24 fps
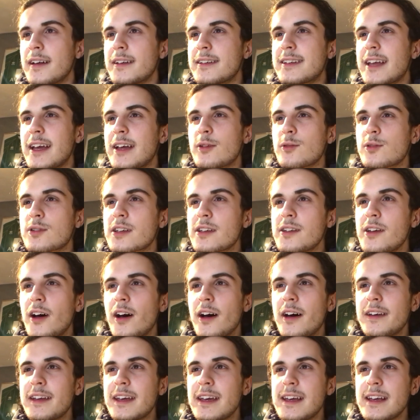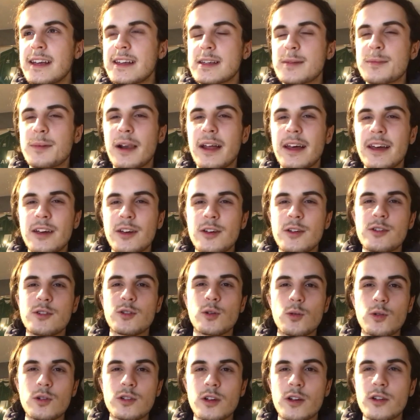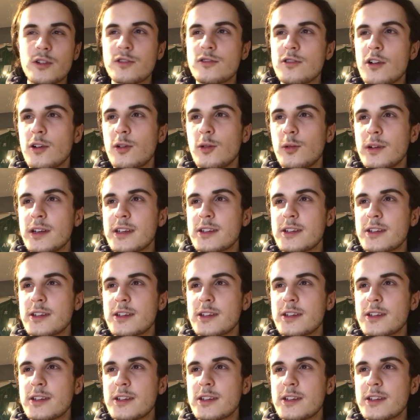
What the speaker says: Daniel Cenani is a player who's also struggled.